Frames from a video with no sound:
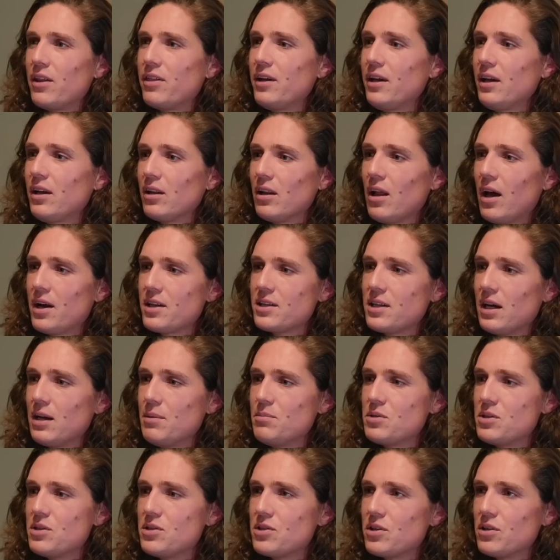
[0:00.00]
think a lot of
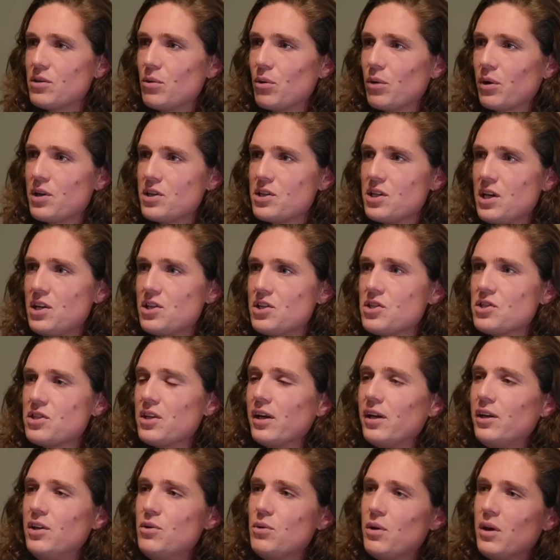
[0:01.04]
times in certain organizations,
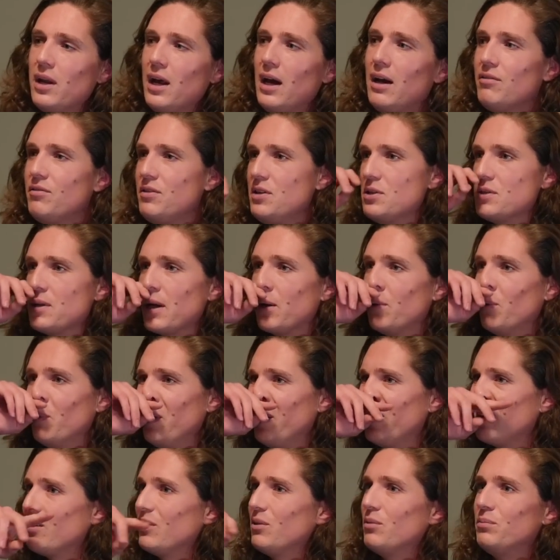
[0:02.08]
like you can have these like
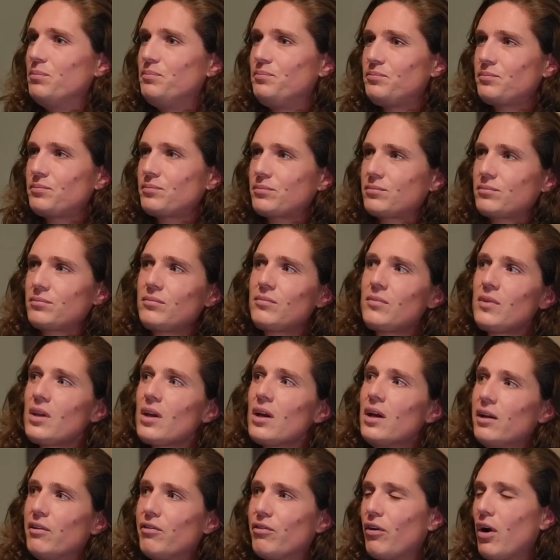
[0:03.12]
weird,
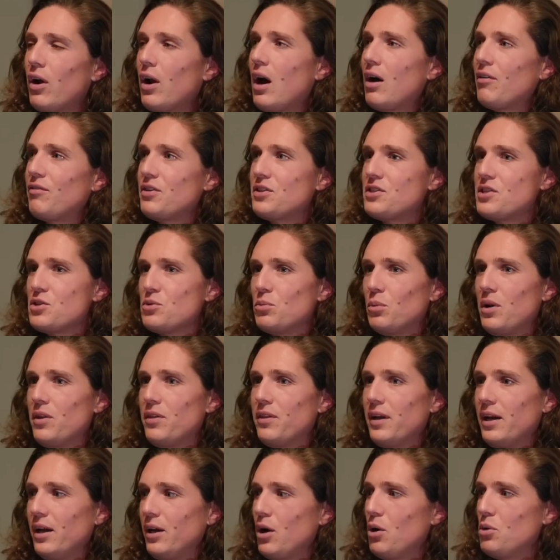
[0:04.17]
like front office is
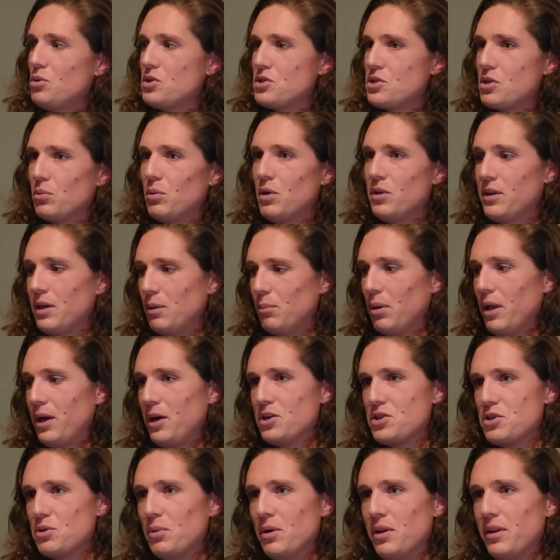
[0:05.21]
one thing, coaches are one thing,
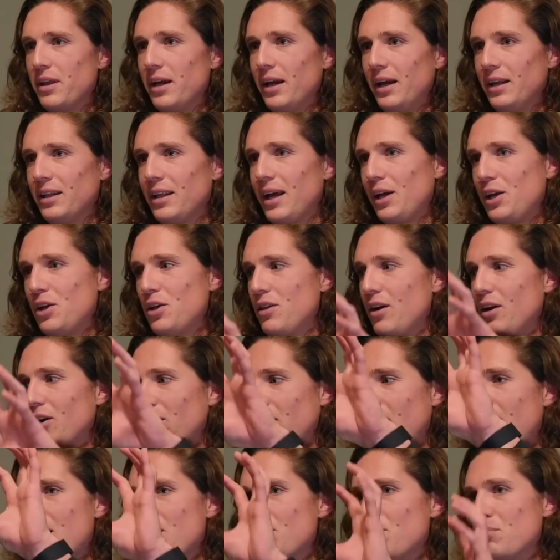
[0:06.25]
players are one thing. Mm-hmm. Like they're
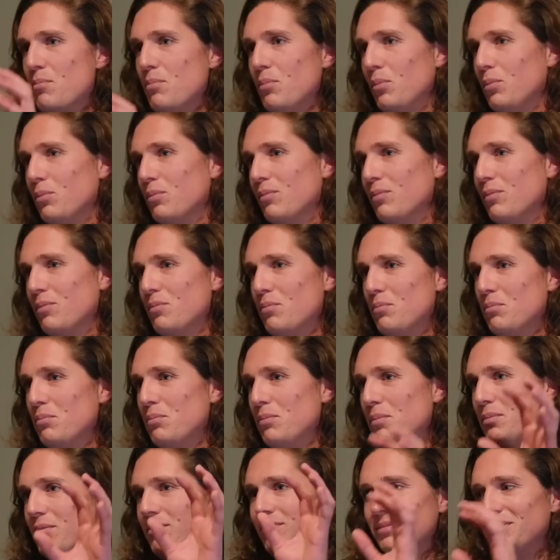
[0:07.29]
kind of
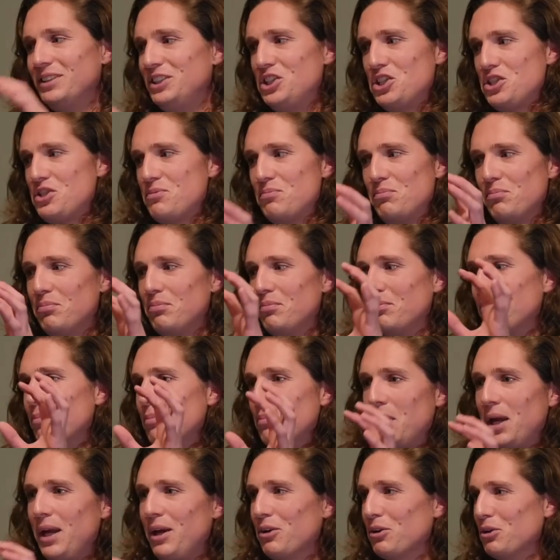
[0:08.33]
m- just
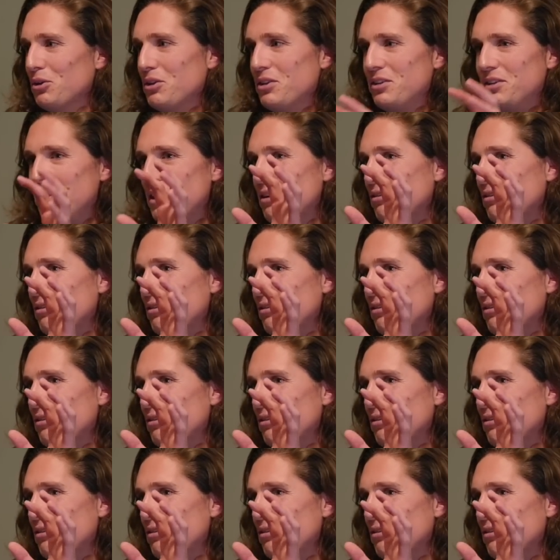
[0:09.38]
mingled